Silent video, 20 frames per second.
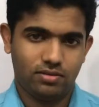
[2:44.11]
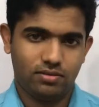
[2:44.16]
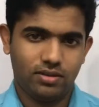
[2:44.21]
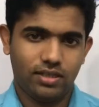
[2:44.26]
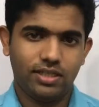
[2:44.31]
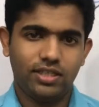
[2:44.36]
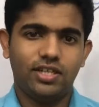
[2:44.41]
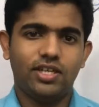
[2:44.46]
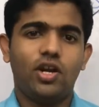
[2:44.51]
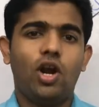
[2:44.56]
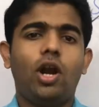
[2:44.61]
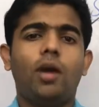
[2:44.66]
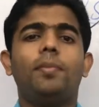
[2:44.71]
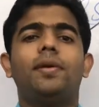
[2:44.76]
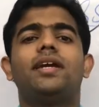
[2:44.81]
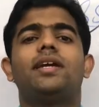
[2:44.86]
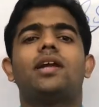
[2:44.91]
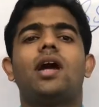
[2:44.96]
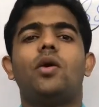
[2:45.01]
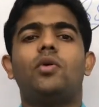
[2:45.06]
It may not be
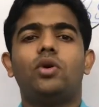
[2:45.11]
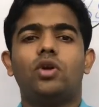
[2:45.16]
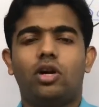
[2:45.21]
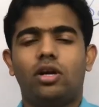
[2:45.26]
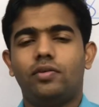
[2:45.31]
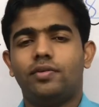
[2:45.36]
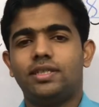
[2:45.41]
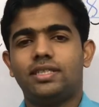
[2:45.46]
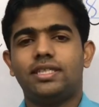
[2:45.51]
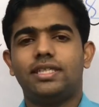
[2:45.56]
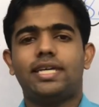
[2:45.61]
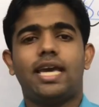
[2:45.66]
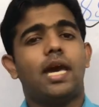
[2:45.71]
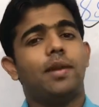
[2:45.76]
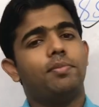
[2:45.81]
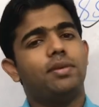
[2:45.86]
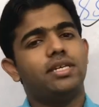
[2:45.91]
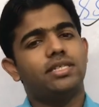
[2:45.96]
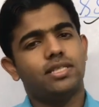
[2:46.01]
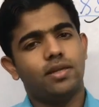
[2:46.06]
ground always, it
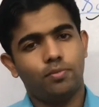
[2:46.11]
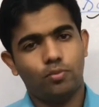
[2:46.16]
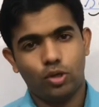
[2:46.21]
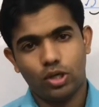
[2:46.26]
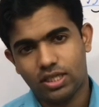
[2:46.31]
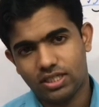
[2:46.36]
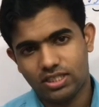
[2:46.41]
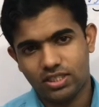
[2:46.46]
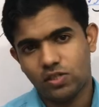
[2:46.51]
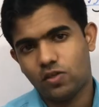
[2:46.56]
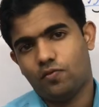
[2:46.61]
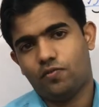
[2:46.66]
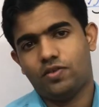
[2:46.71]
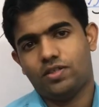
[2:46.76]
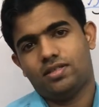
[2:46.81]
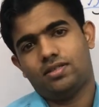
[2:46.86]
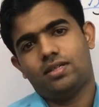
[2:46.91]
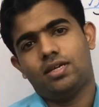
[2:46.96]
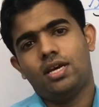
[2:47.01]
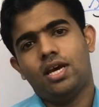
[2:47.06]
can be supporting
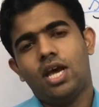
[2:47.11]
surface.